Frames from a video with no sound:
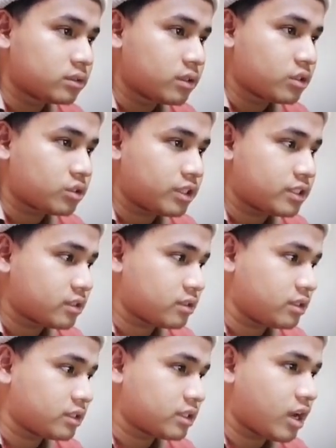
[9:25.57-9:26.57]
So this
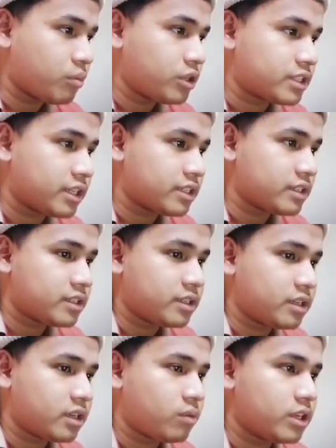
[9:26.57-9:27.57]
string Amon is
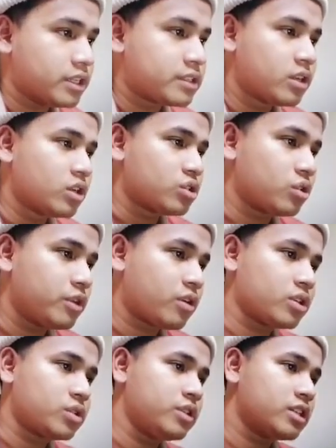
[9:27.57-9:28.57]
in our list. So
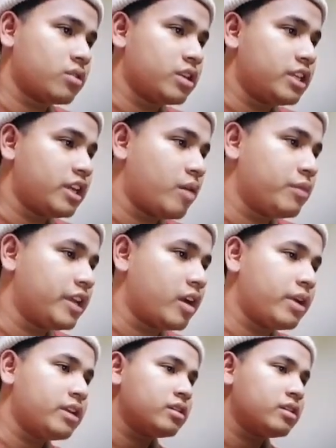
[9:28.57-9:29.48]
because we just only delete Amin and Aman,